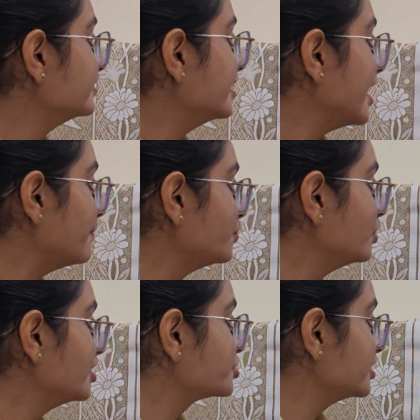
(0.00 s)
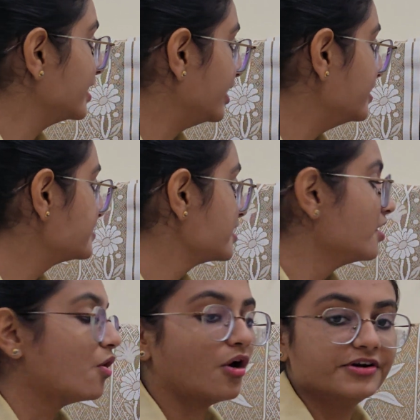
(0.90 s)
Then ambulation aids,
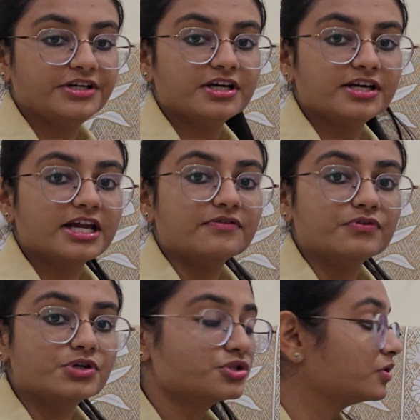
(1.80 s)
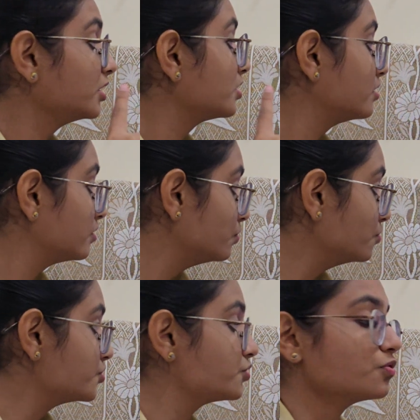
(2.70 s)
auditory and visual
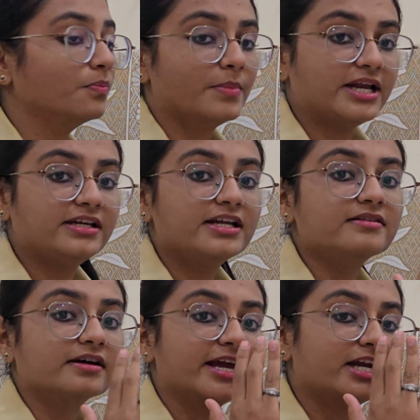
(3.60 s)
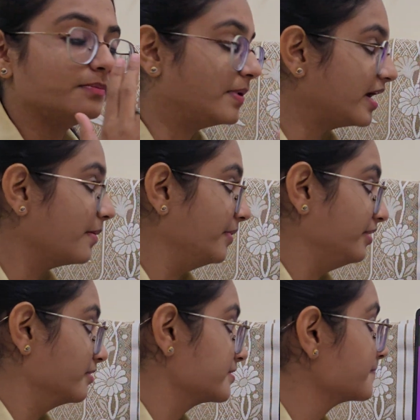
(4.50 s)
clues to maintain the gait
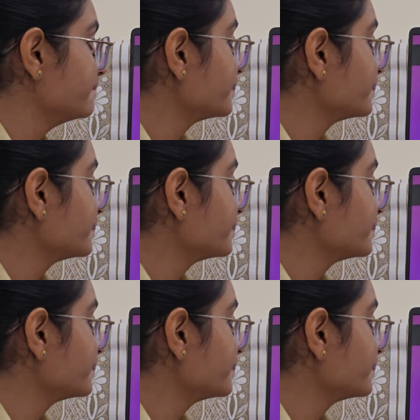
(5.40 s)
parameters,